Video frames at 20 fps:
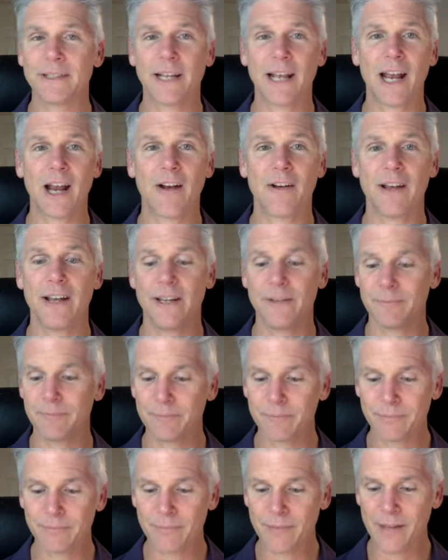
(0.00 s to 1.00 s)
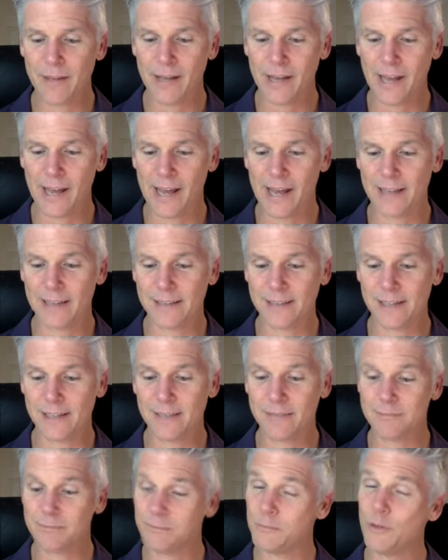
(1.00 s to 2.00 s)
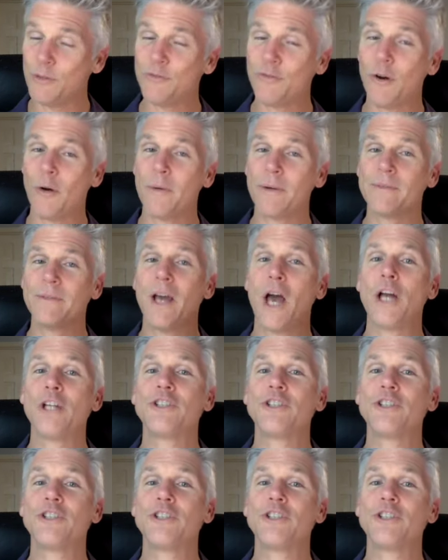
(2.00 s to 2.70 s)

carrying, and move forward.